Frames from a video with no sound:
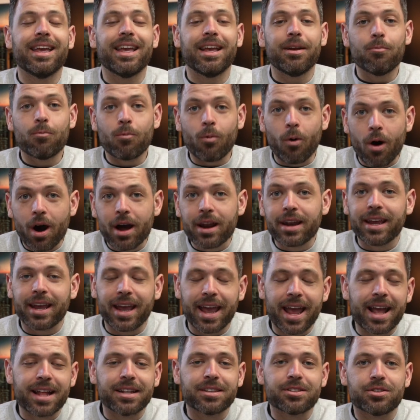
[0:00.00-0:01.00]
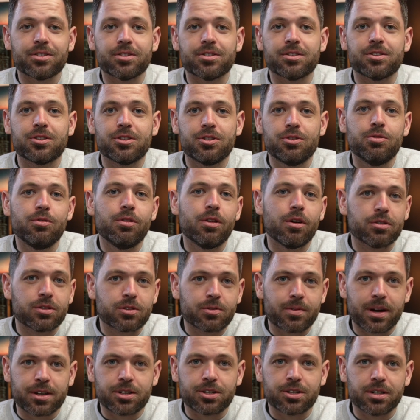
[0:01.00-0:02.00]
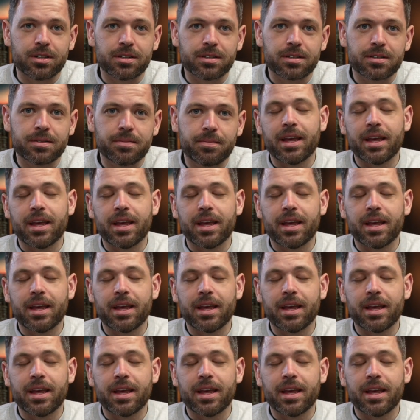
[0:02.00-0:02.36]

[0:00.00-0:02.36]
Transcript: wanting answers to those questions.